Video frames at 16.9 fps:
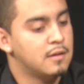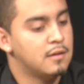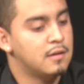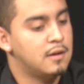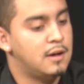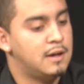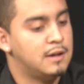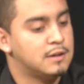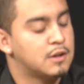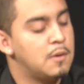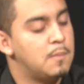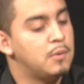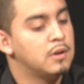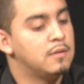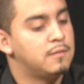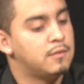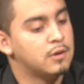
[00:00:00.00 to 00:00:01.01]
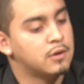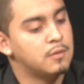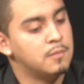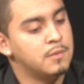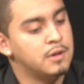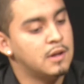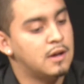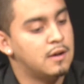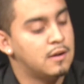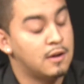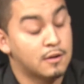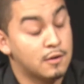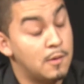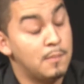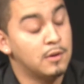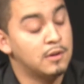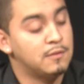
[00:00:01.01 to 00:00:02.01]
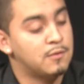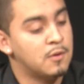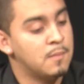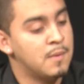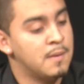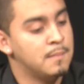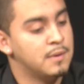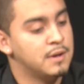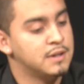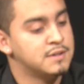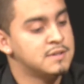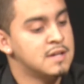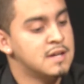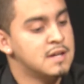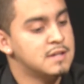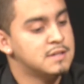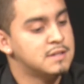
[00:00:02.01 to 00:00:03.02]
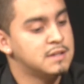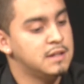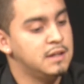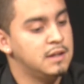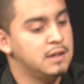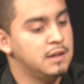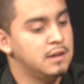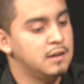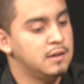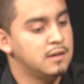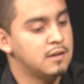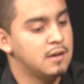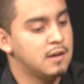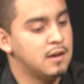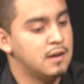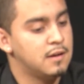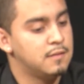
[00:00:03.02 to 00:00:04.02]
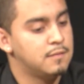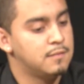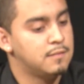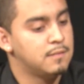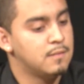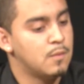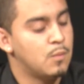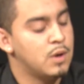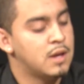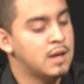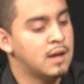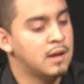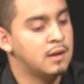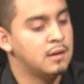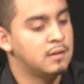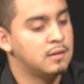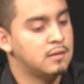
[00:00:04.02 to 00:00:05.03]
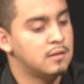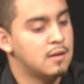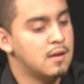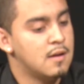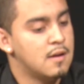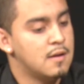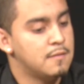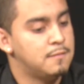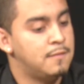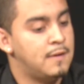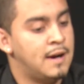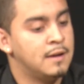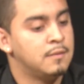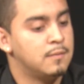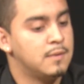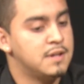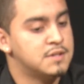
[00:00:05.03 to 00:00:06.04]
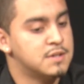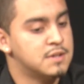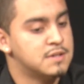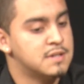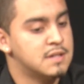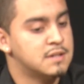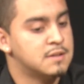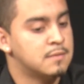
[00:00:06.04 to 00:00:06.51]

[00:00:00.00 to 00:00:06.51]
a couple of our members see if we can find resources,